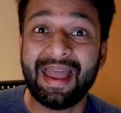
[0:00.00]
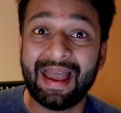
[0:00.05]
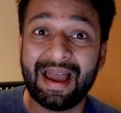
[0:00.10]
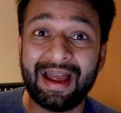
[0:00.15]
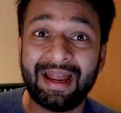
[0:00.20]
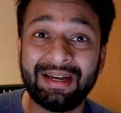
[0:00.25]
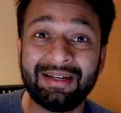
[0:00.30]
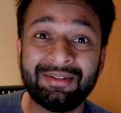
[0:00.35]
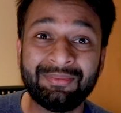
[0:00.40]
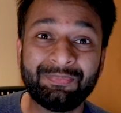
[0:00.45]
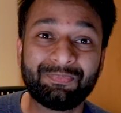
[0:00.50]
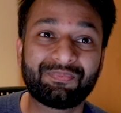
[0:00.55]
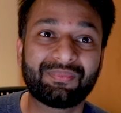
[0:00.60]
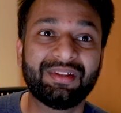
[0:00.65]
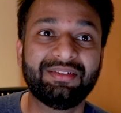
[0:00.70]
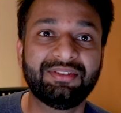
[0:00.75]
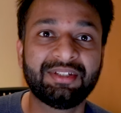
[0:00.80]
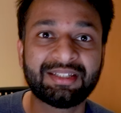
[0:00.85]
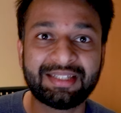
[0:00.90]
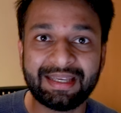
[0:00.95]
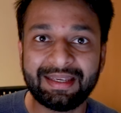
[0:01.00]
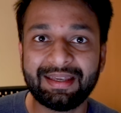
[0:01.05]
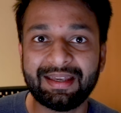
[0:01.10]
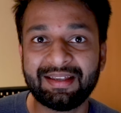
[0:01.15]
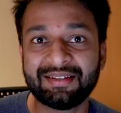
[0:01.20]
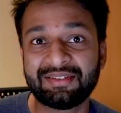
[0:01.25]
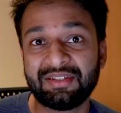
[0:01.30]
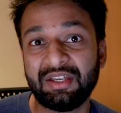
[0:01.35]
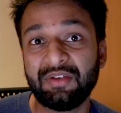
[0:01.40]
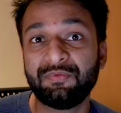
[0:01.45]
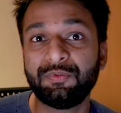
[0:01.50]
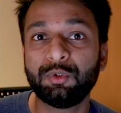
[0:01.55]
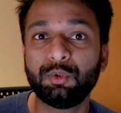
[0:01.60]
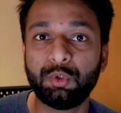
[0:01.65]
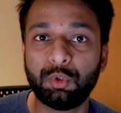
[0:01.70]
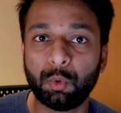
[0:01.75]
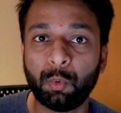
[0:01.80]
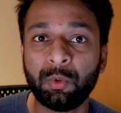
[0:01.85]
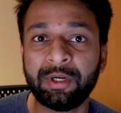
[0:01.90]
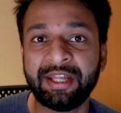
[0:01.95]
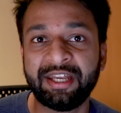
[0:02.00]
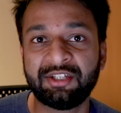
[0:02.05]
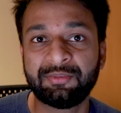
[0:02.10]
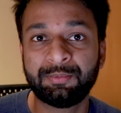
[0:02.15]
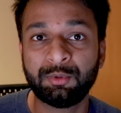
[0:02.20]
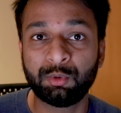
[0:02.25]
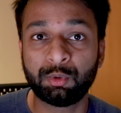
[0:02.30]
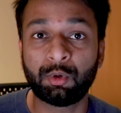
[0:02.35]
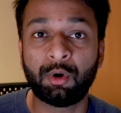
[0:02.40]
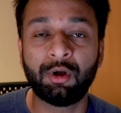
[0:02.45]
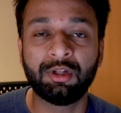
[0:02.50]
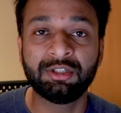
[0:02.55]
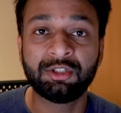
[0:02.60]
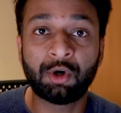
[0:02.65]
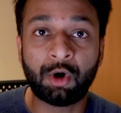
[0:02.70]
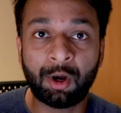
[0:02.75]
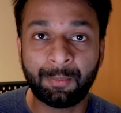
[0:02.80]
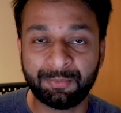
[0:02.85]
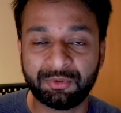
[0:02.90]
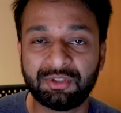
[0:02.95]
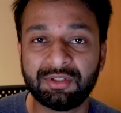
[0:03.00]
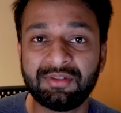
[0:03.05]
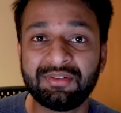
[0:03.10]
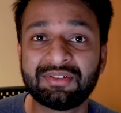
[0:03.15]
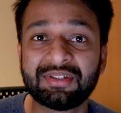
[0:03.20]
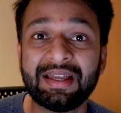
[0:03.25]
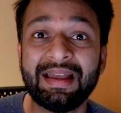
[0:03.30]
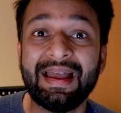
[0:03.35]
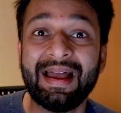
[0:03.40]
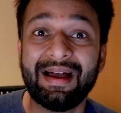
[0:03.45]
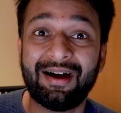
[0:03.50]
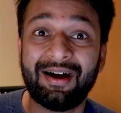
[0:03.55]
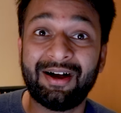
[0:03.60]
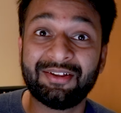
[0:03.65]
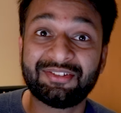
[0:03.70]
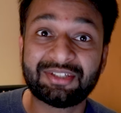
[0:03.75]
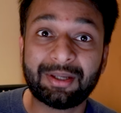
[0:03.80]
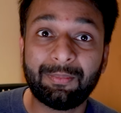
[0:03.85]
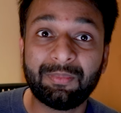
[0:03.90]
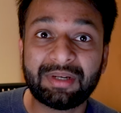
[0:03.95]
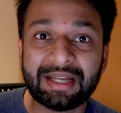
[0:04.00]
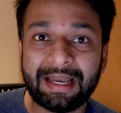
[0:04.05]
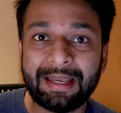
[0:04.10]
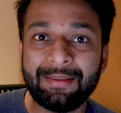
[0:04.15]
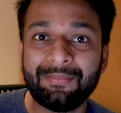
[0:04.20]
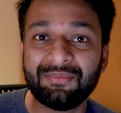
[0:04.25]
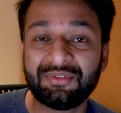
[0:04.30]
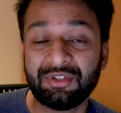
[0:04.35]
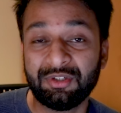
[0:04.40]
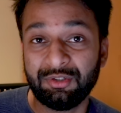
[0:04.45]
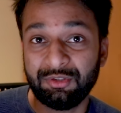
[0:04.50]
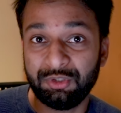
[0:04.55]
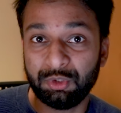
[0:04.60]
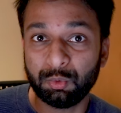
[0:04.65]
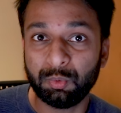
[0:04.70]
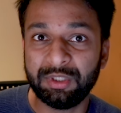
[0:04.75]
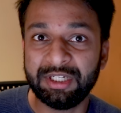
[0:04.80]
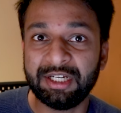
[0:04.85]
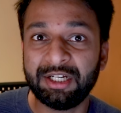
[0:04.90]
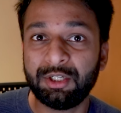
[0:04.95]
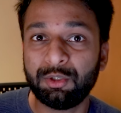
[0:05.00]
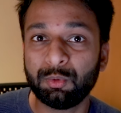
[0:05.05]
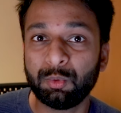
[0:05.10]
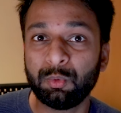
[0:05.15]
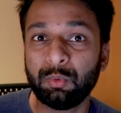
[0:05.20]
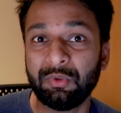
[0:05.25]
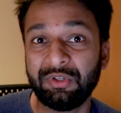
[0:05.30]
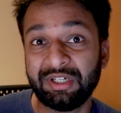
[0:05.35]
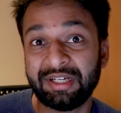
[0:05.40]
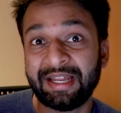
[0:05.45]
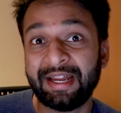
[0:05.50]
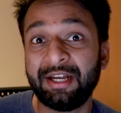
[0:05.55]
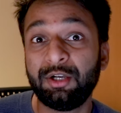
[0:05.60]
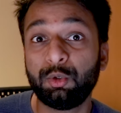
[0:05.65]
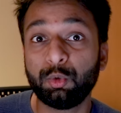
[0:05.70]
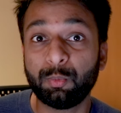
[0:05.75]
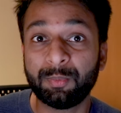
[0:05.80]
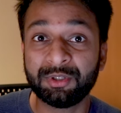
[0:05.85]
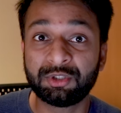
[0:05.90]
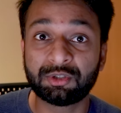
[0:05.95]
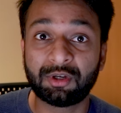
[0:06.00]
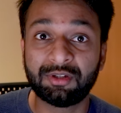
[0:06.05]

And the thing is, if you don't explore all the options, sometimes you need to rely too much